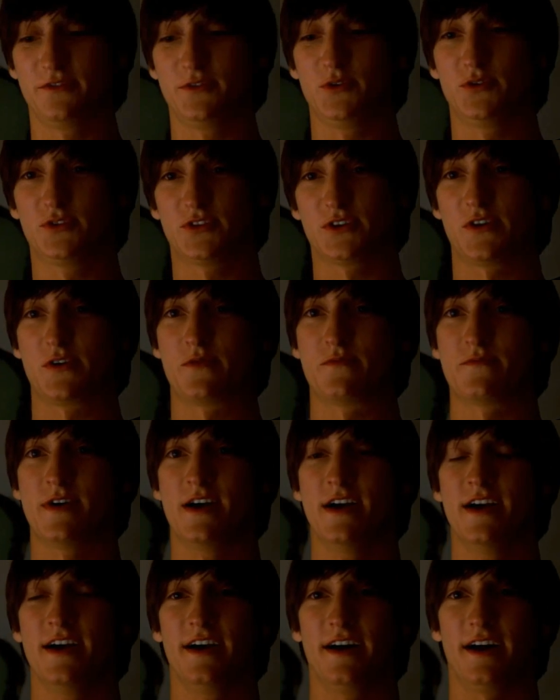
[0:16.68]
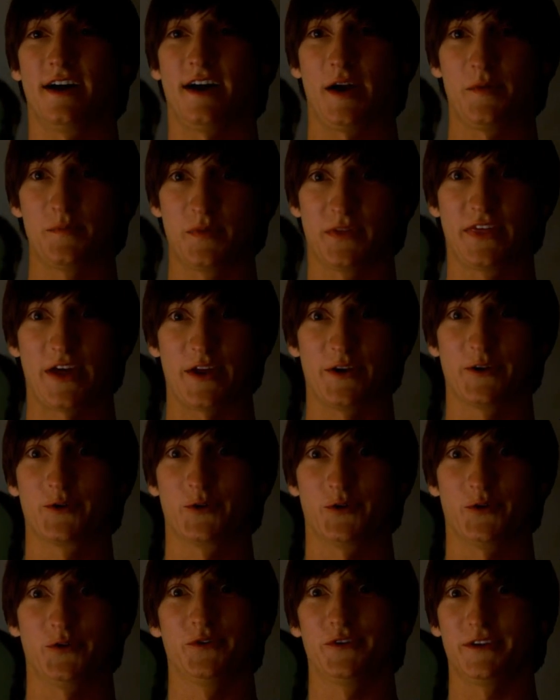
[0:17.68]
to give you some
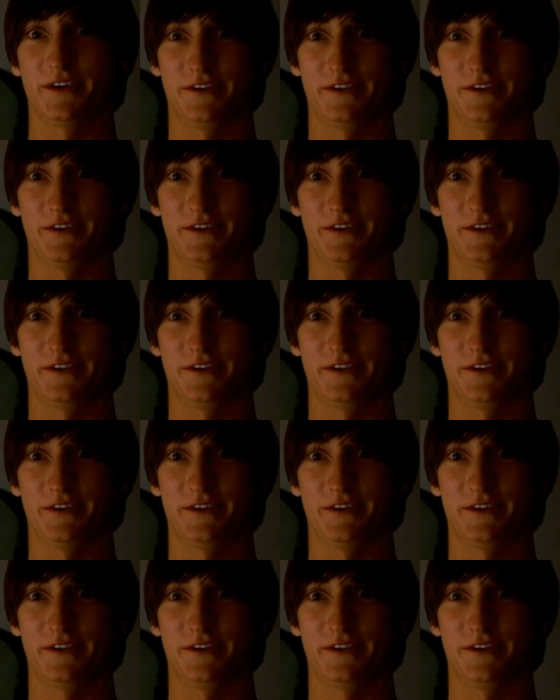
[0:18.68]
hypothetical